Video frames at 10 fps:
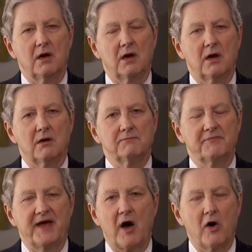
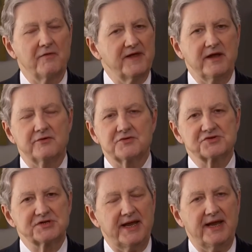All they
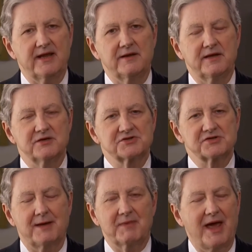understand
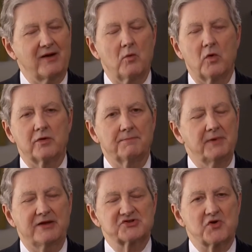is, I don't
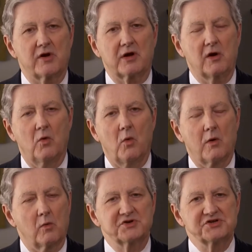want to start a Cold
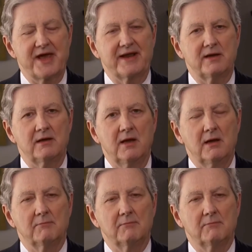War with China,